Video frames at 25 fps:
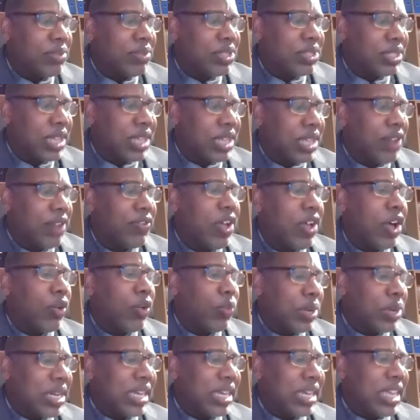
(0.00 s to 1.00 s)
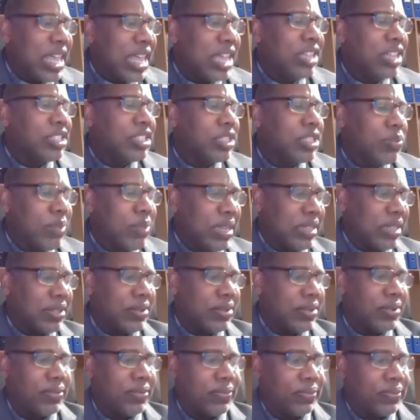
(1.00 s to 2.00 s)
himself with the king's
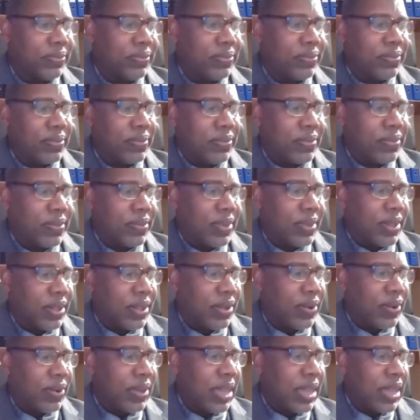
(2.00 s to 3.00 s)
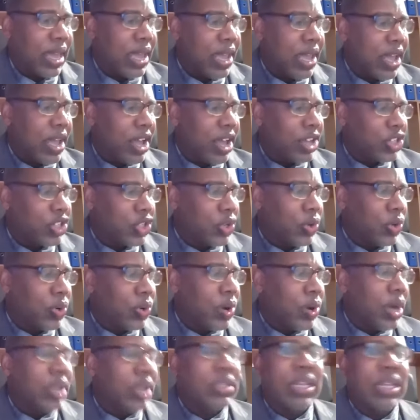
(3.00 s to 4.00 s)
meat. Okay,
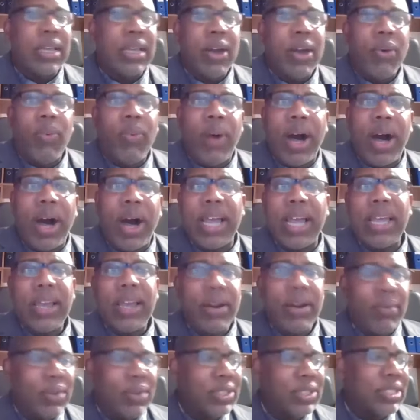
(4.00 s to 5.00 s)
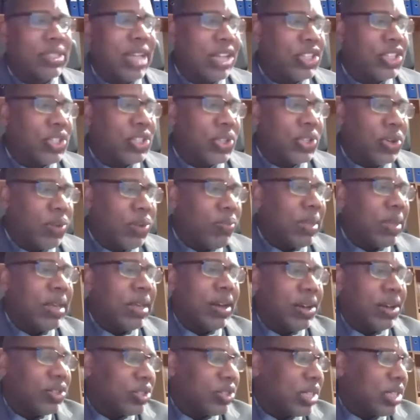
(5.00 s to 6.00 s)
so why was that so?
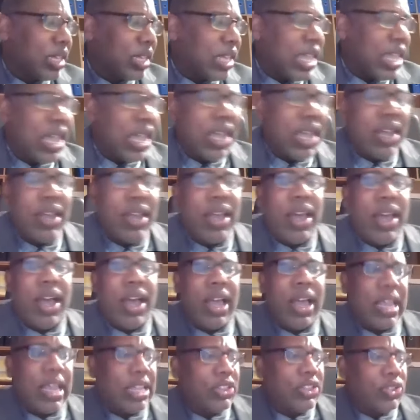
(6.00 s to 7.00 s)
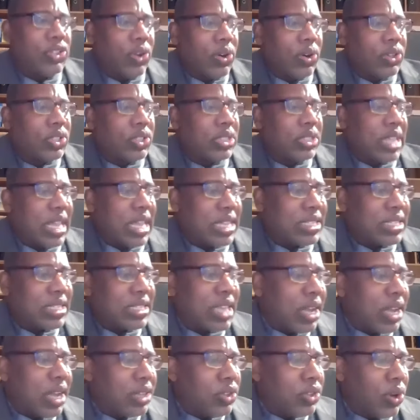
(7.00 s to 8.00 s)
Because the king in those days,
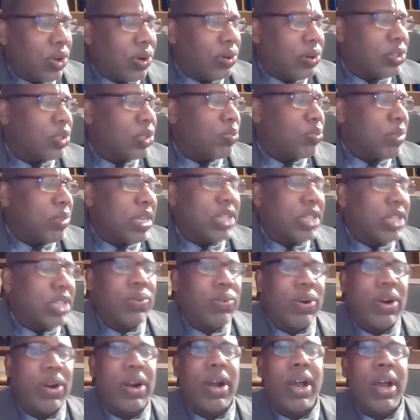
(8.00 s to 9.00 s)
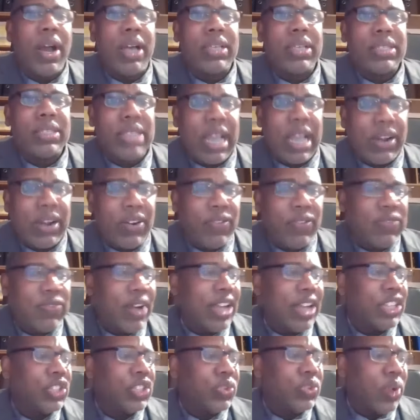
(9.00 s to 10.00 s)
those meat were
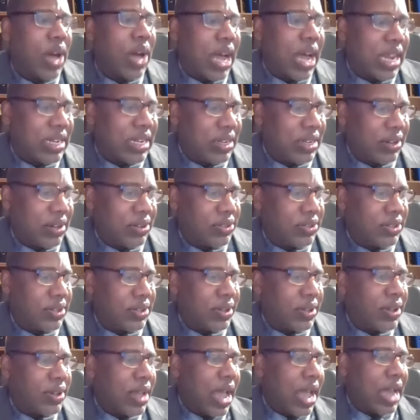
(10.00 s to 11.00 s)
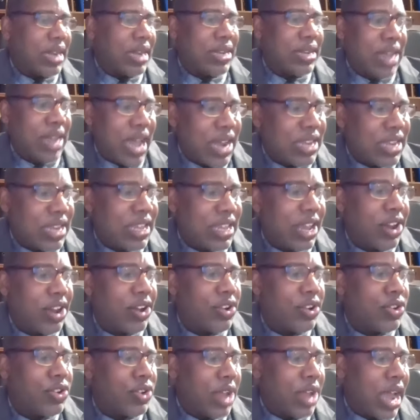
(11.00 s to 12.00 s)
sacrificed to idols. And
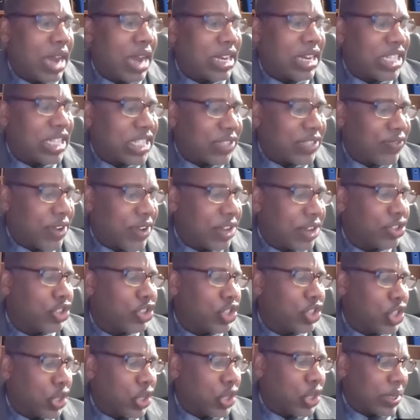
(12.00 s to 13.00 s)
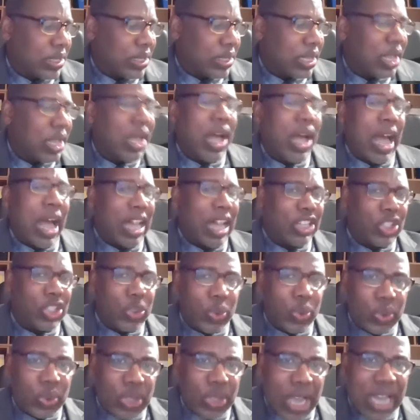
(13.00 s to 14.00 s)
Daniel and his friends knew it. And
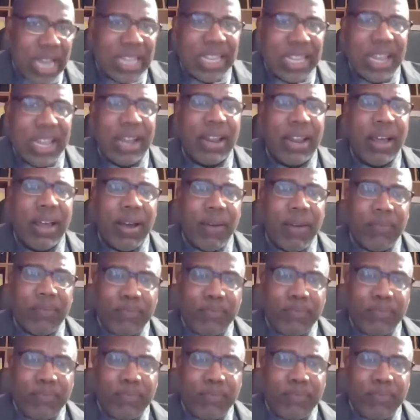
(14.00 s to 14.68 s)
so Daniel